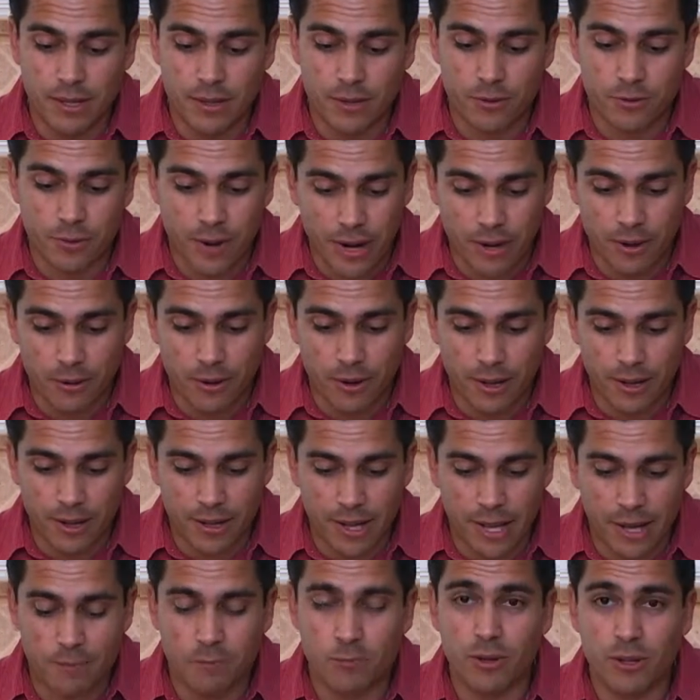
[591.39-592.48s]
Great oil.
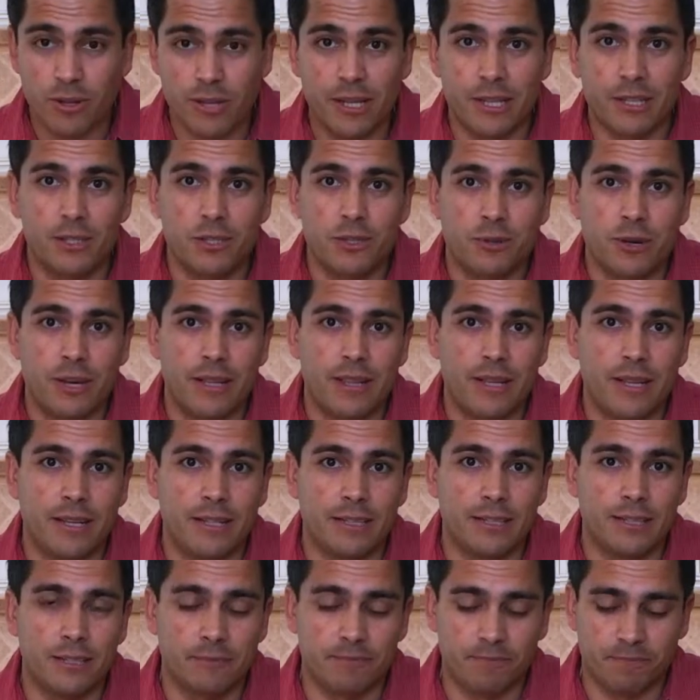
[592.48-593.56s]
I'm really enjoying
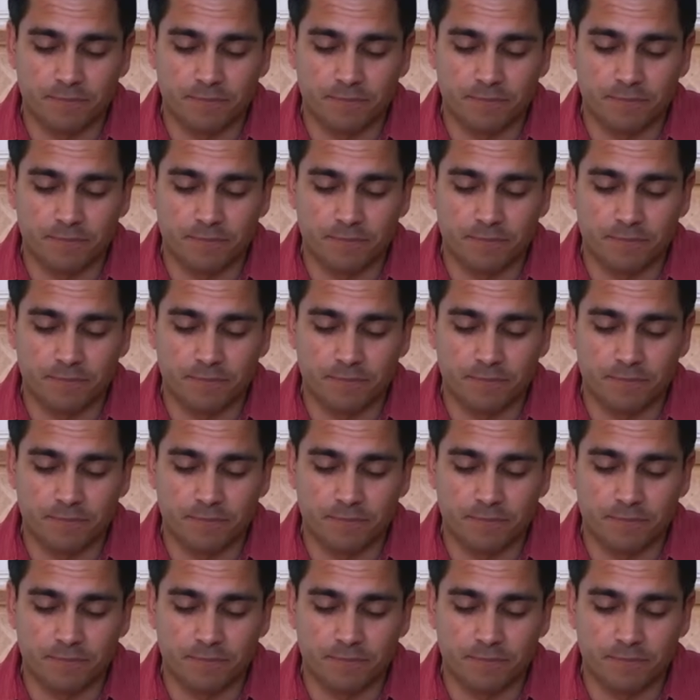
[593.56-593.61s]
this.